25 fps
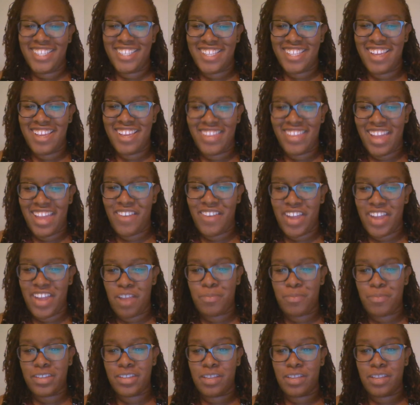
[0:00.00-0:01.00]
so that way
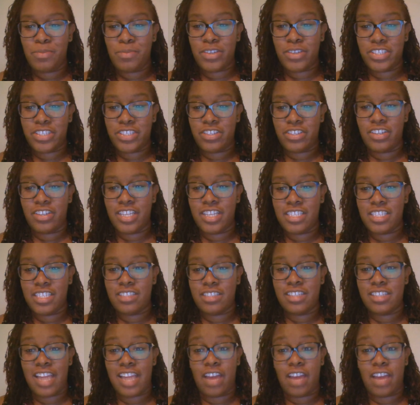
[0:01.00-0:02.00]
your blood pressure
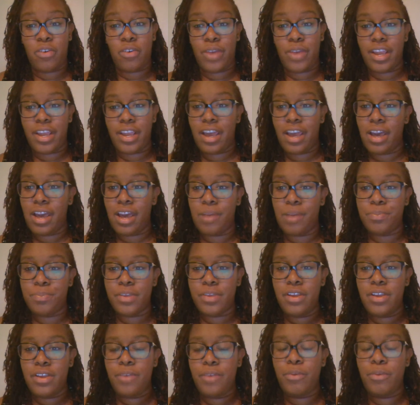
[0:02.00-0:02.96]
is not going up.